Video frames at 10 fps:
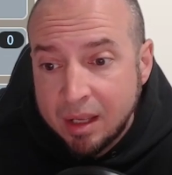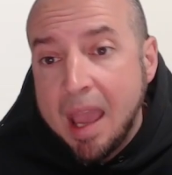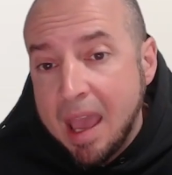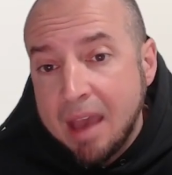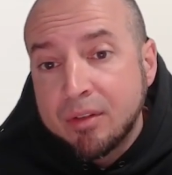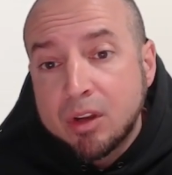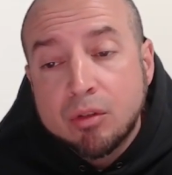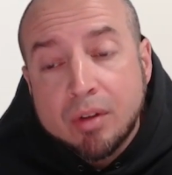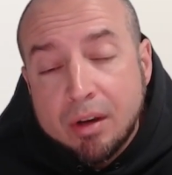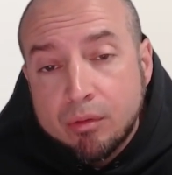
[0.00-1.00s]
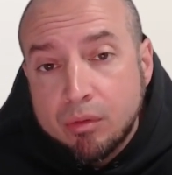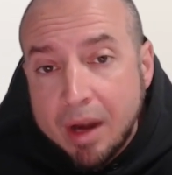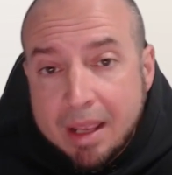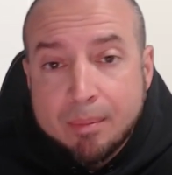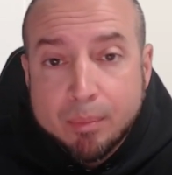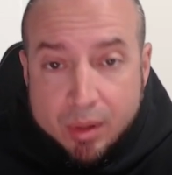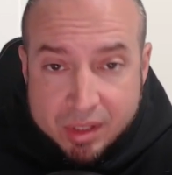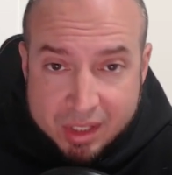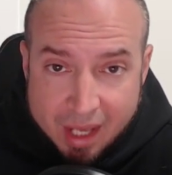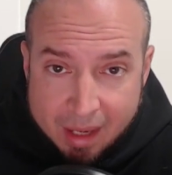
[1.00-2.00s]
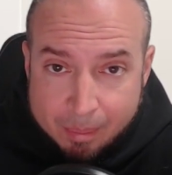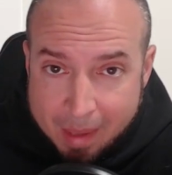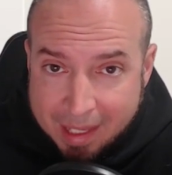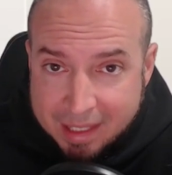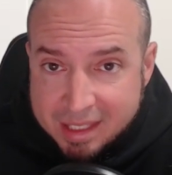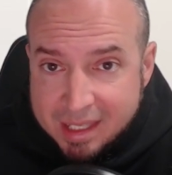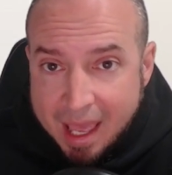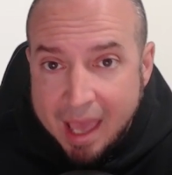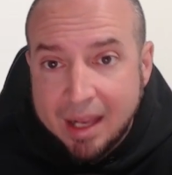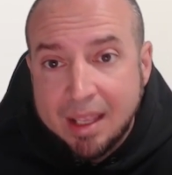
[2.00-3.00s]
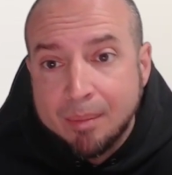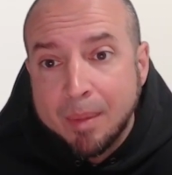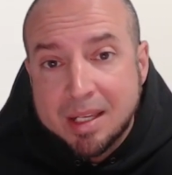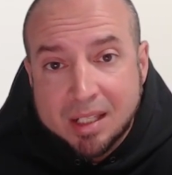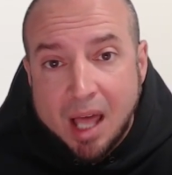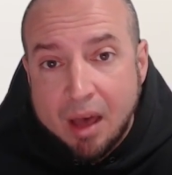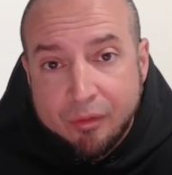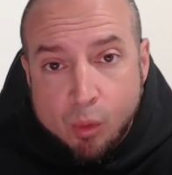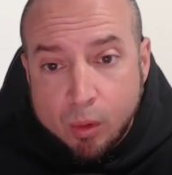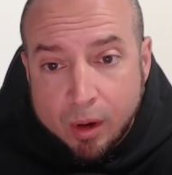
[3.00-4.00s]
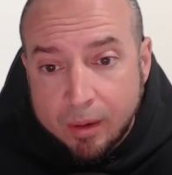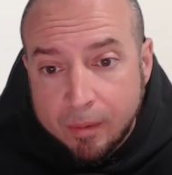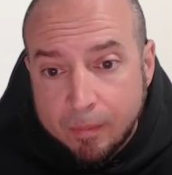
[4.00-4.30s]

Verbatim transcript: I have crit rate percent main stat in my slot 4.